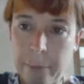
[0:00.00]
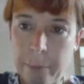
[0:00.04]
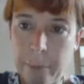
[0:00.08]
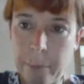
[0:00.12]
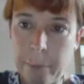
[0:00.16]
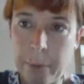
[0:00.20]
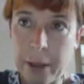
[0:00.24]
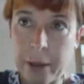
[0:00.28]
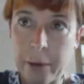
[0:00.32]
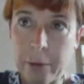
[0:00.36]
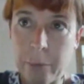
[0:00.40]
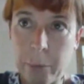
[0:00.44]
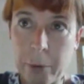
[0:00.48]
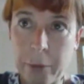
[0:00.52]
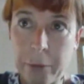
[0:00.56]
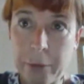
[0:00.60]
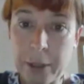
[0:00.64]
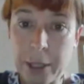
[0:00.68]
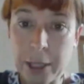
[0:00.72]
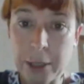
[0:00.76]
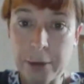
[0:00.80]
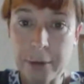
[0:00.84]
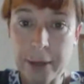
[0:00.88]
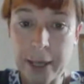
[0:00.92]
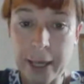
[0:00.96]

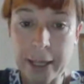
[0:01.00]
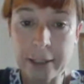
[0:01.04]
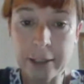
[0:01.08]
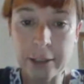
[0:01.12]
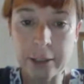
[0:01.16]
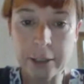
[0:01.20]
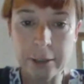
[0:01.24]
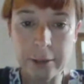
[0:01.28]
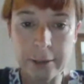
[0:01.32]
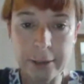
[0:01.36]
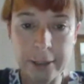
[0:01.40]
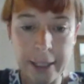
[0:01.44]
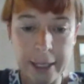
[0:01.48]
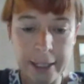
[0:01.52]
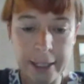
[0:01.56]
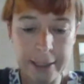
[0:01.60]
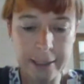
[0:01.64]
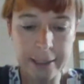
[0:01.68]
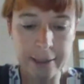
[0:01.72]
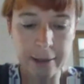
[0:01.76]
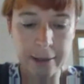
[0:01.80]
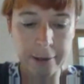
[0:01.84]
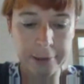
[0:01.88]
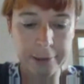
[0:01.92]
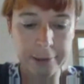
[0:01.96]
But one thing you can do
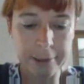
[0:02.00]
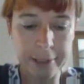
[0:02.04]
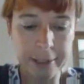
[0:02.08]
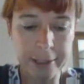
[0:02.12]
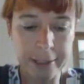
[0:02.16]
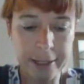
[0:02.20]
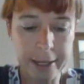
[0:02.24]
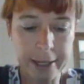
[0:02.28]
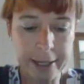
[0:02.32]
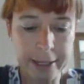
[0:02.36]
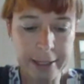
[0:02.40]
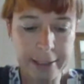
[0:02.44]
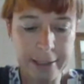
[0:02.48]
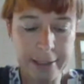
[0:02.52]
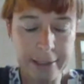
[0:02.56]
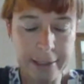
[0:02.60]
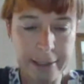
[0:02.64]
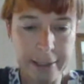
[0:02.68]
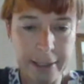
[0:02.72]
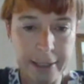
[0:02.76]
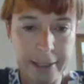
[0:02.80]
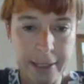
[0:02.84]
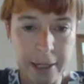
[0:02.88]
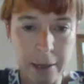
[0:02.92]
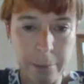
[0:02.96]
to get started
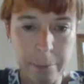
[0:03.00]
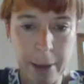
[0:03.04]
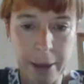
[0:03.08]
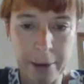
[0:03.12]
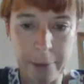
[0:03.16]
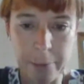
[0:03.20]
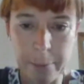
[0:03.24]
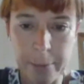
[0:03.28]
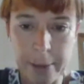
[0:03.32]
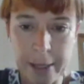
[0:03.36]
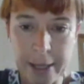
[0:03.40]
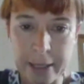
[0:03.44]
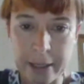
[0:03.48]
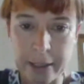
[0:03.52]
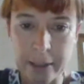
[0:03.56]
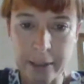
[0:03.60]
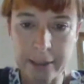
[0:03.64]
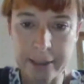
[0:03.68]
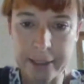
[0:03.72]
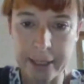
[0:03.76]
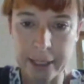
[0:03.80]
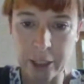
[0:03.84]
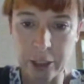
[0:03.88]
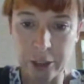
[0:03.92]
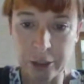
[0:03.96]
is an About
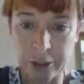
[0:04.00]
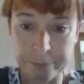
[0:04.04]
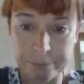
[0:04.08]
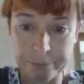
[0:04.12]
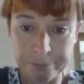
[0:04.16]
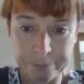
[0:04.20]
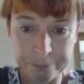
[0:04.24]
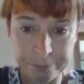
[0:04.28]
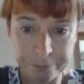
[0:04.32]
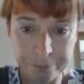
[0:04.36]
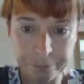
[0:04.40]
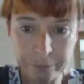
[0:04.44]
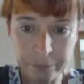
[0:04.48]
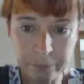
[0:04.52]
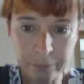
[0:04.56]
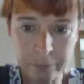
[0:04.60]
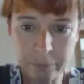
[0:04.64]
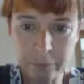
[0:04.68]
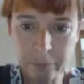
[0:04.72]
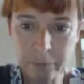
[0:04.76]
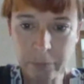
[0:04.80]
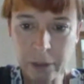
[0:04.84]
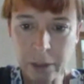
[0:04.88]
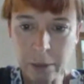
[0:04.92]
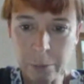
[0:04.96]
Me section.
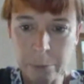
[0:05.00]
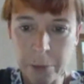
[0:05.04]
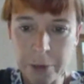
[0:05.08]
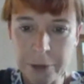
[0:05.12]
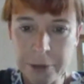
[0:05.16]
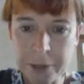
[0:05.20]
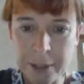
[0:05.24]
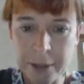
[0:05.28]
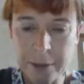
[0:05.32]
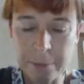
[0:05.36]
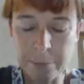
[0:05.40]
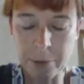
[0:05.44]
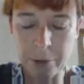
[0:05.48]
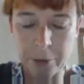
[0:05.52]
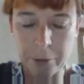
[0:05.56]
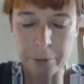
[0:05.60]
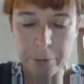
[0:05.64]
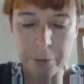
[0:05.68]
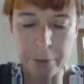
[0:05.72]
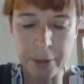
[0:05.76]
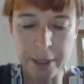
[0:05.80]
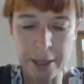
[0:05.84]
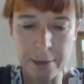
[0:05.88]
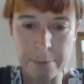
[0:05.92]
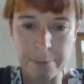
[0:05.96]
Most
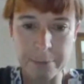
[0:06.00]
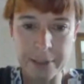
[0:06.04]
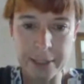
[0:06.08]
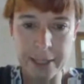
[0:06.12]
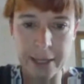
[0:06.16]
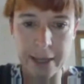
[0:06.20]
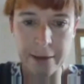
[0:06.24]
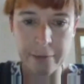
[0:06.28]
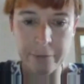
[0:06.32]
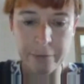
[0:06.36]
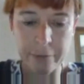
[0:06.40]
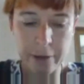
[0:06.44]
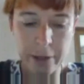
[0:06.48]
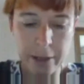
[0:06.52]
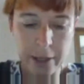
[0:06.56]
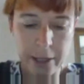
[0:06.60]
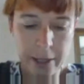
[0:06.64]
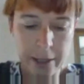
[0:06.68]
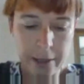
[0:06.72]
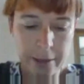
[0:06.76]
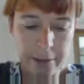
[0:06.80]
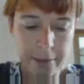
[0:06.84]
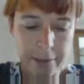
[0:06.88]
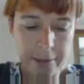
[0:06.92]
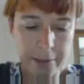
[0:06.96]
of the blog themes
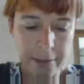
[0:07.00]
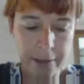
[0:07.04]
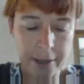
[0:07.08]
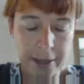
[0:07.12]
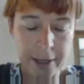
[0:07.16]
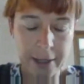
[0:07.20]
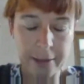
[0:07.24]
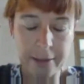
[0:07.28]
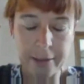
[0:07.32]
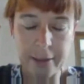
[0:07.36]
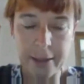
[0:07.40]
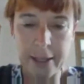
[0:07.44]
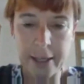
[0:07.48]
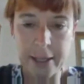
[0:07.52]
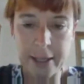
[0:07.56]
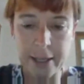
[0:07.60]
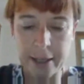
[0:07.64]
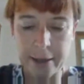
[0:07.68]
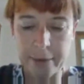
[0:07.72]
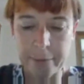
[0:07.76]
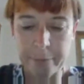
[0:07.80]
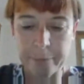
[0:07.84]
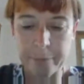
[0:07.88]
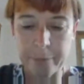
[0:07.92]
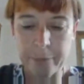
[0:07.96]
have
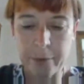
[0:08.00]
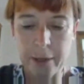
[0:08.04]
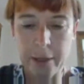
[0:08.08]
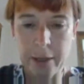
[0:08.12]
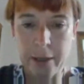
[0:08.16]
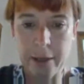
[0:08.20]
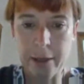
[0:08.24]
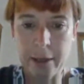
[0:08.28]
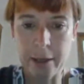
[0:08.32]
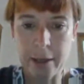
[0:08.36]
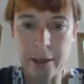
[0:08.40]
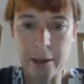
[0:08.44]
the